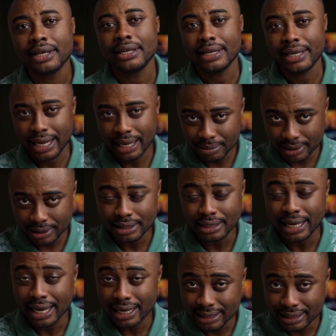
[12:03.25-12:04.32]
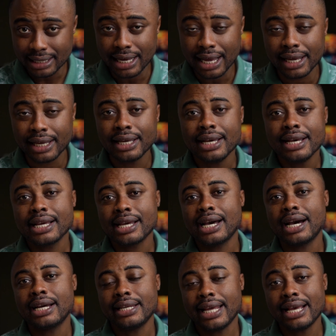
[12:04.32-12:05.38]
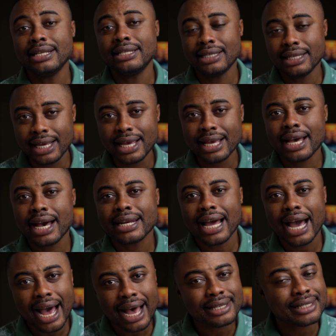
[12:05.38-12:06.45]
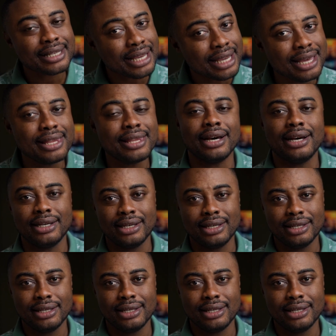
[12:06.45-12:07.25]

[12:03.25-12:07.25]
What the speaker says: The NCA can ask either